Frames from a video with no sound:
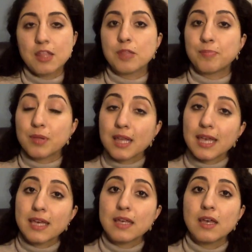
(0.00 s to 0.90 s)
The
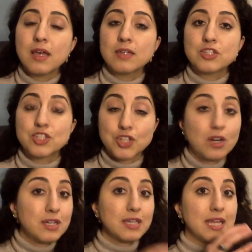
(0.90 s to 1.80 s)
plague
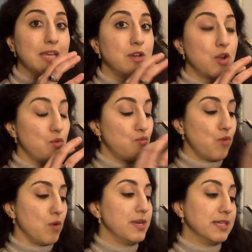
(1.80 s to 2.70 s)
started in
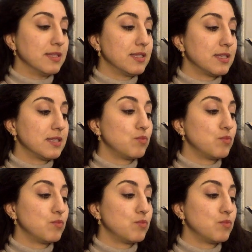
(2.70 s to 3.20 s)
rodents.